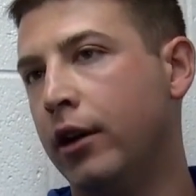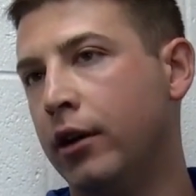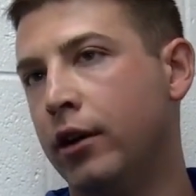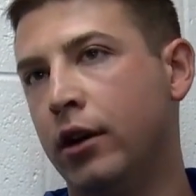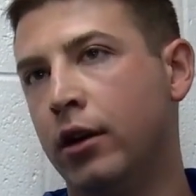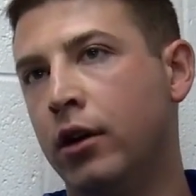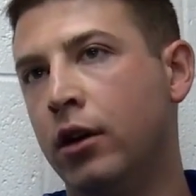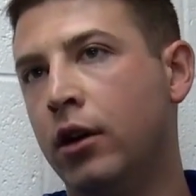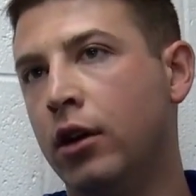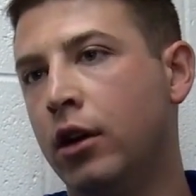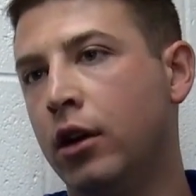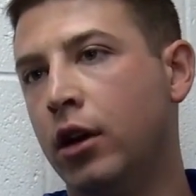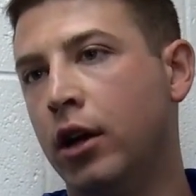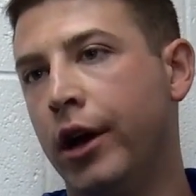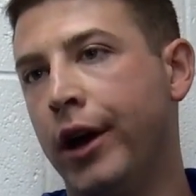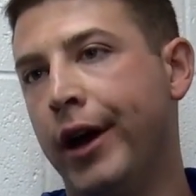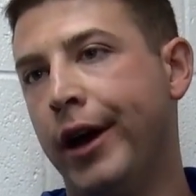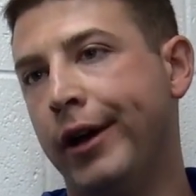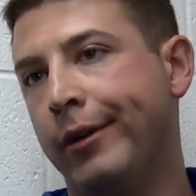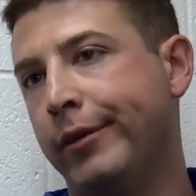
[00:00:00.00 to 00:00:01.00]
and then
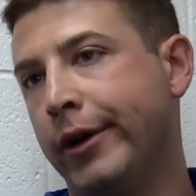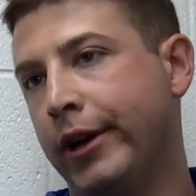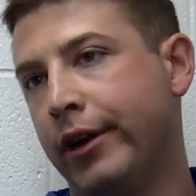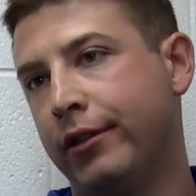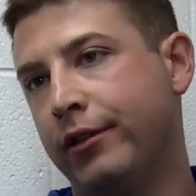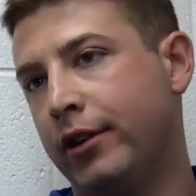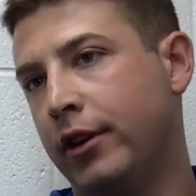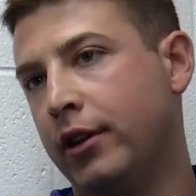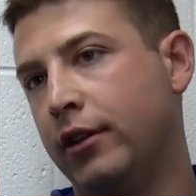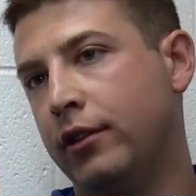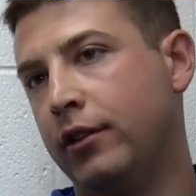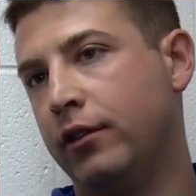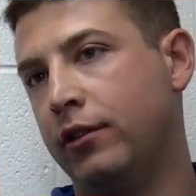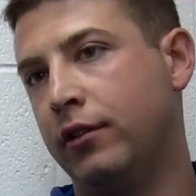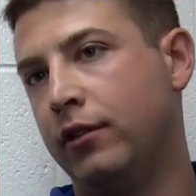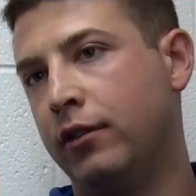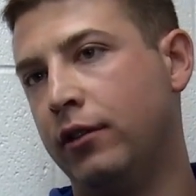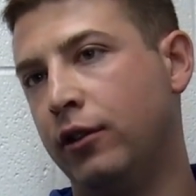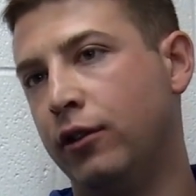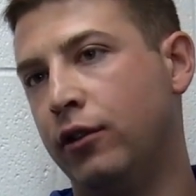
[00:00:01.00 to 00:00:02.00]
um, like I said,
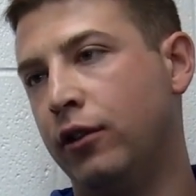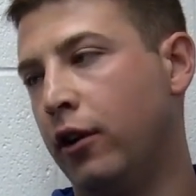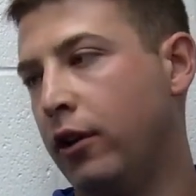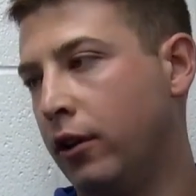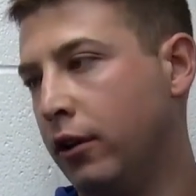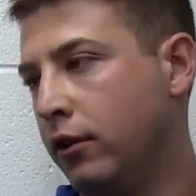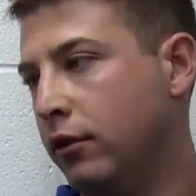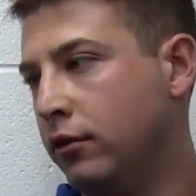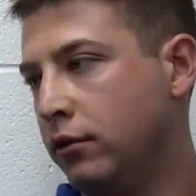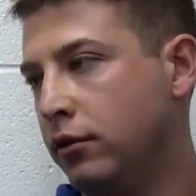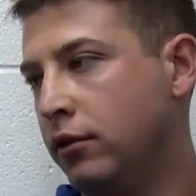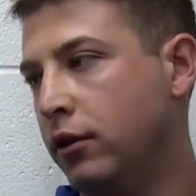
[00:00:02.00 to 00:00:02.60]
just you turn in,